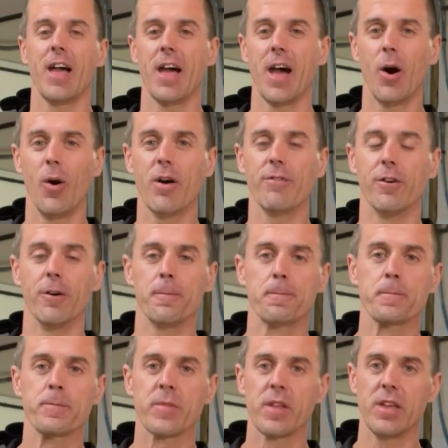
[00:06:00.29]
However,
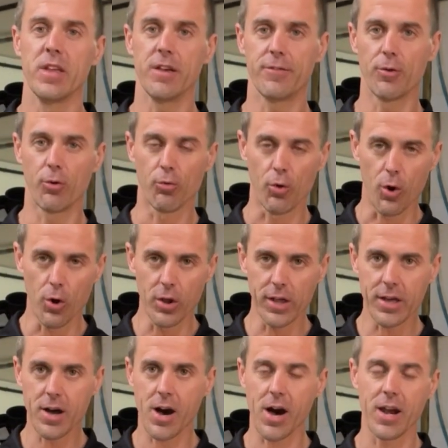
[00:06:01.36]
if you're
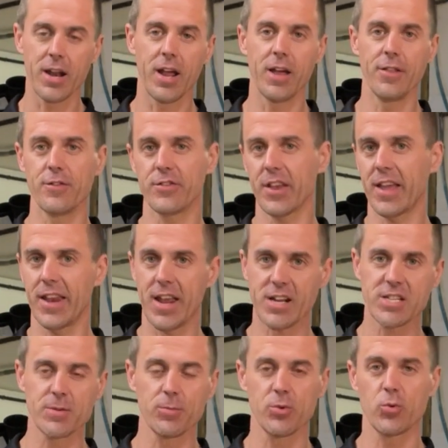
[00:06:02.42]
rolling on there's a
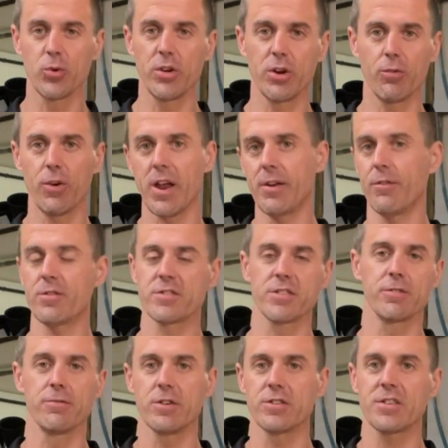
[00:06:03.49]
connection between your right wrist
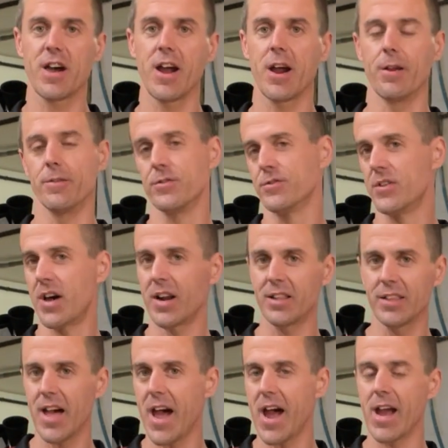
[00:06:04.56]
and the rear tire, there's not a
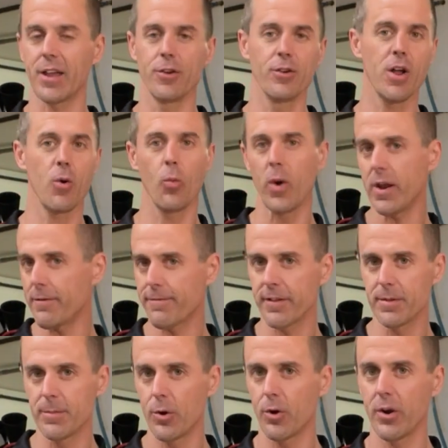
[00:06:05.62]
lag, you're not waiting for
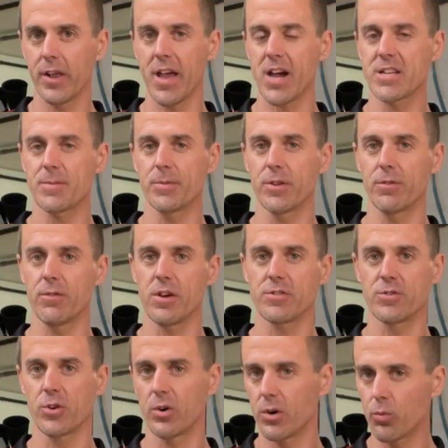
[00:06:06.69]
the motor to catch up with your
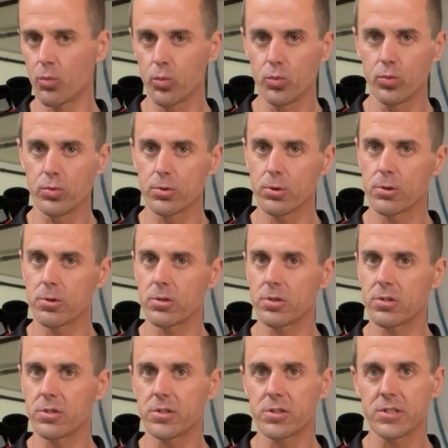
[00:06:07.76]
wrist, you're going
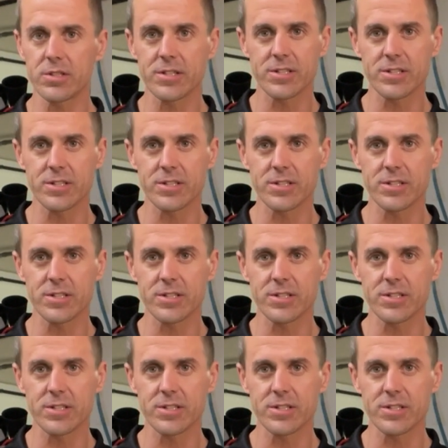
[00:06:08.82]
whoop,